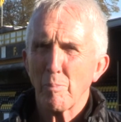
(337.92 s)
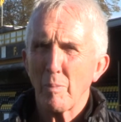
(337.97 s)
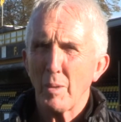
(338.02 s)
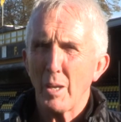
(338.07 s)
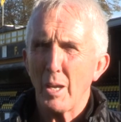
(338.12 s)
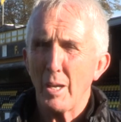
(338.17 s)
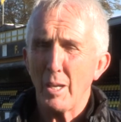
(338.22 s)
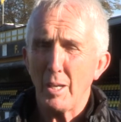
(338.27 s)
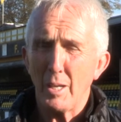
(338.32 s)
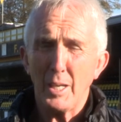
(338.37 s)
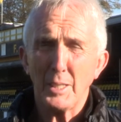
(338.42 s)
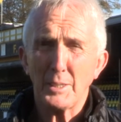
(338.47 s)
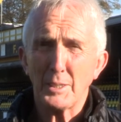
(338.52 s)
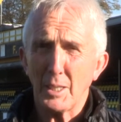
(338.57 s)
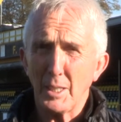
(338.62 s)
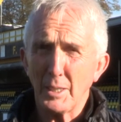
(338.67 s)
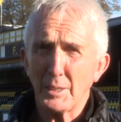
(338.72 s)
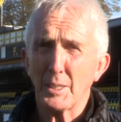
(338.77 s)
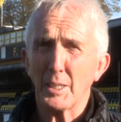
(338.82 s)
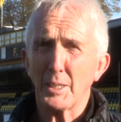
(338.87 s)
uh, it's
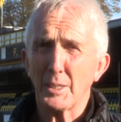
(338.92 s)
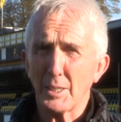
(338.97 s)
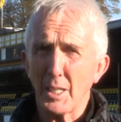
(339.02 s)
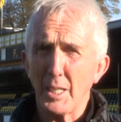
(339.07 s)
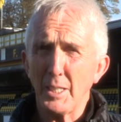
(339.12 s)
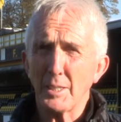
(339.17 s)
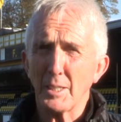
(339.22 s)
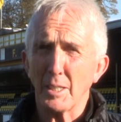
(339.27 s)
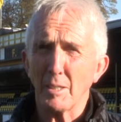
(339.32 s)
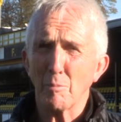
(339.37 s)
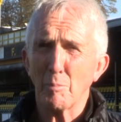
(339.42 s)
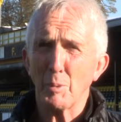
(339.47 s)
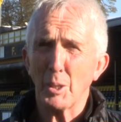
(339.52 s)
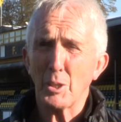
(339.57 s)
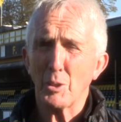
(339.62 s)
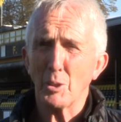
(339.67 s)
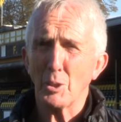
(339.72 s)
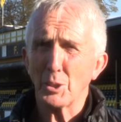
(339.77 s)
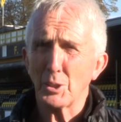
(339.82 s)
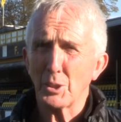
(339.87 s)
it's exciting
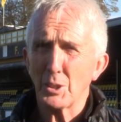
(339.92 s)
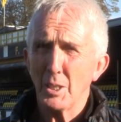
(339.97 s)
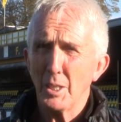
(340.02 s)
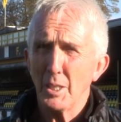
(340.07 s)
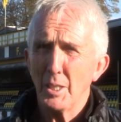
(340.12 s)
because